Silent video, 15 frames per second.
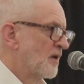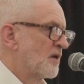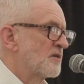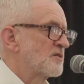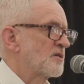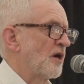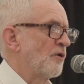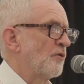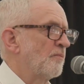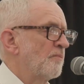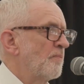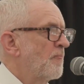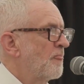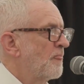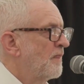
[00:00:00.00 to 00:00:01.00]
So,
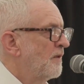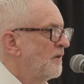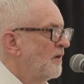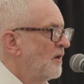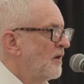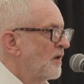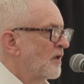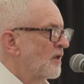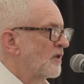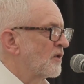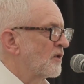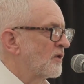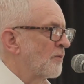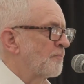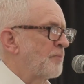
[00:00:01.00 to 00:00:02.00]

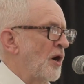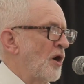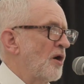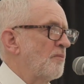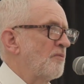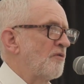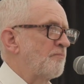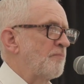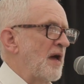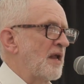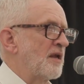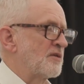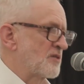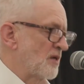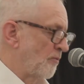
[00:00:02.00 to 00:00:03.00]
the poem of
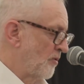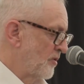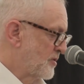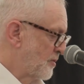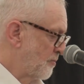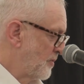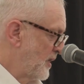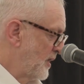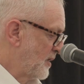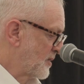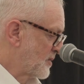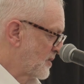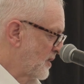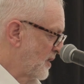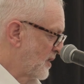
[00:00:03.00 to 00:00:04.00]
Ben's I want to read
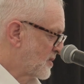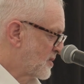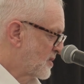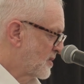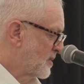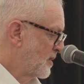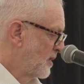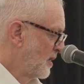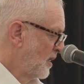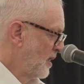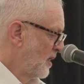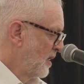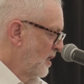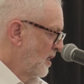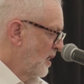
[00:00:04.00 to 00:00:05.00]
is this.
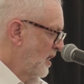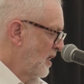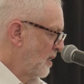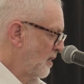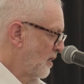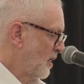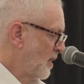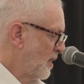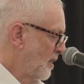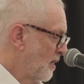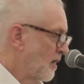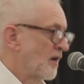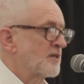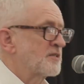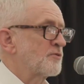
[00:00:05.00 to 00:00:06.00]

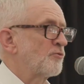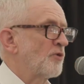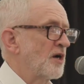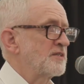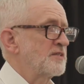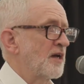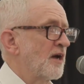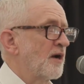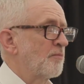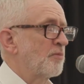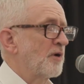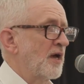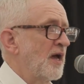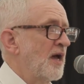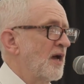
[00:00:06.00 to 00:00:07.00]
I had to write it out
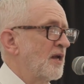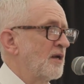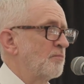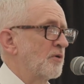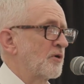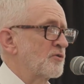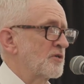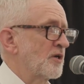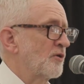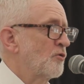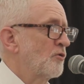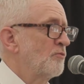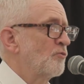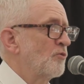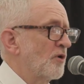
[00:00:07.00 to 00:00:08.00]
by hand because I
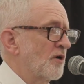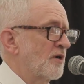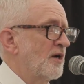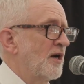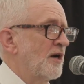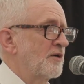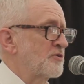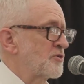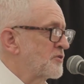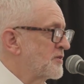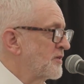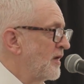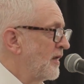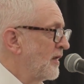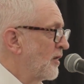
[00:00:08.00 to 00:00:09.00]
couldn't work out how
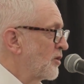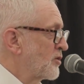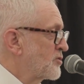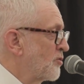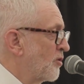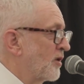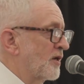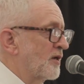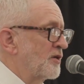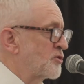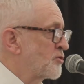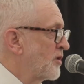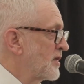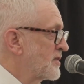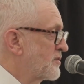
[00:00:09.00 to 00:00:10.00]
to electronically
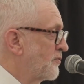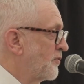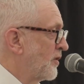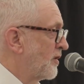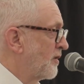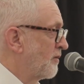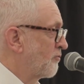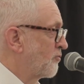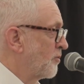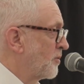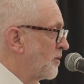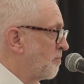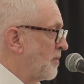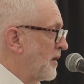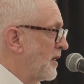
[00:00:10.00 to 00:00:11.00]
transfer it from
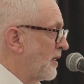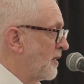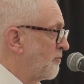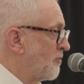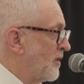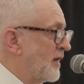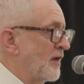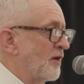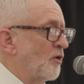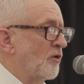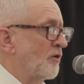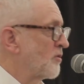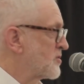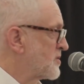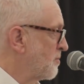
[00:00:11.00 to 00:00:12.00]
the bit I'd read it
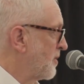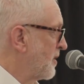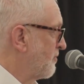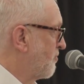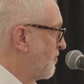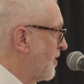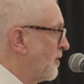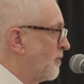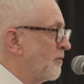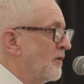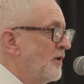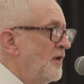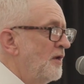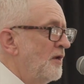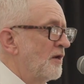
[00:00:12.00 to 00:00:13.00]
on onto my phone.
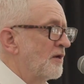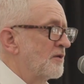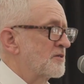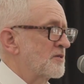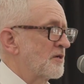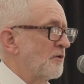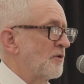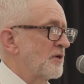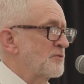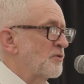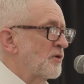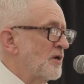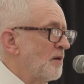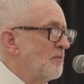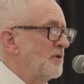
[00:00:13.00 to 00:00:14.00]
And so as we're
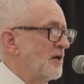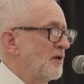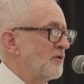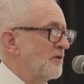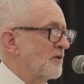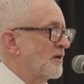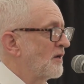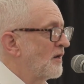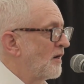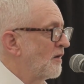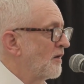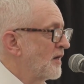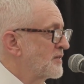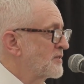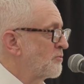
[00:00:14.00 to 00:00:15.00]
coming here in the
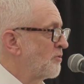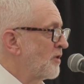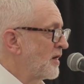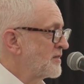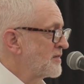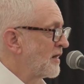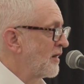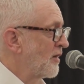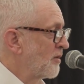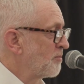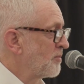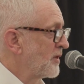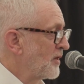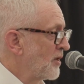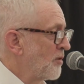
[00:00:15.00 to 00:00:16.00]
car, I had to write it out in
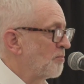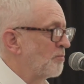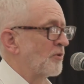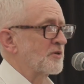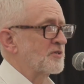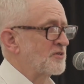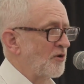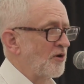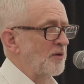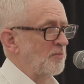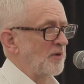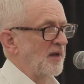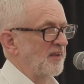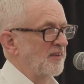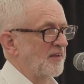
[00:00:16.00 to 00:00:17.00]
my notebook. Sorry
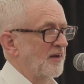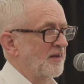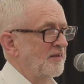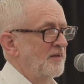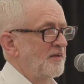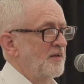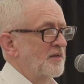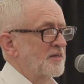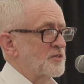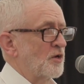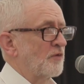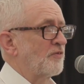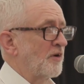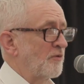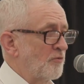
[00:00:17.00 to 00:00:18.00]
about that. So
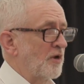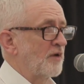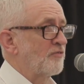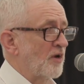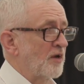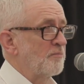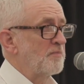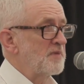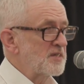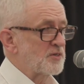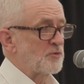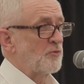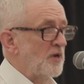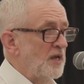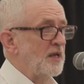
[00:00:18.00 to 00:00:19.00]
if I
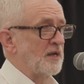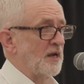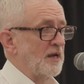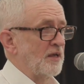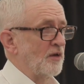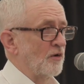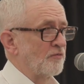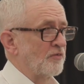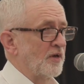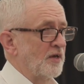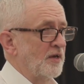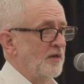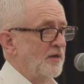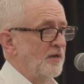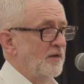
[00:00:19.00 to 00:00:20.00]
misread any of
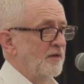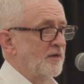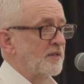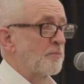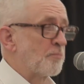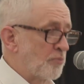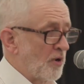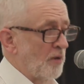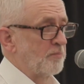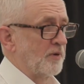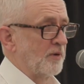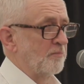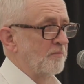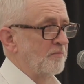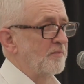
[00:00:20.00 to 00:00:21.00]
it, the
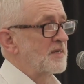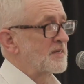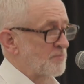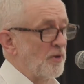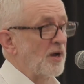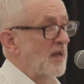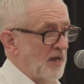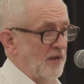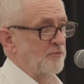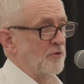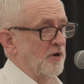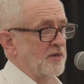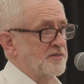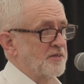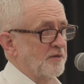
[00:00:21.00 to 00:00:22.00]
problem is my
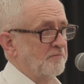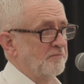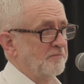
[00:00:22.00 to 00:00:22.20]
handwriting.